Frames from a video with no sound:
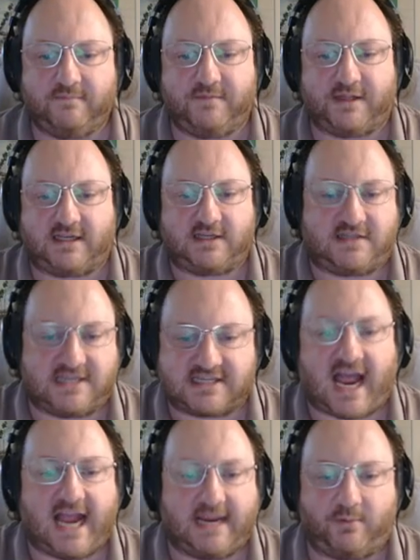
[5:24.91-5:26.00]
that could
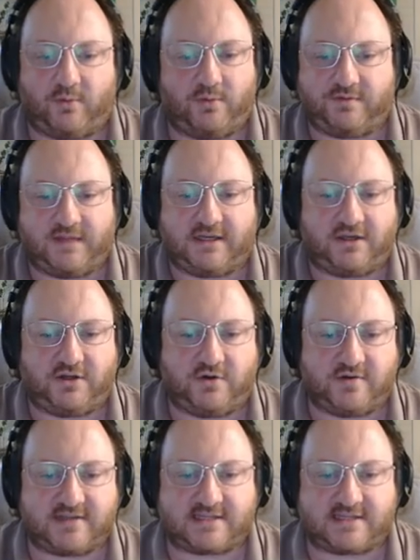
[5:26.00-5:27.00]
disable, and then you could use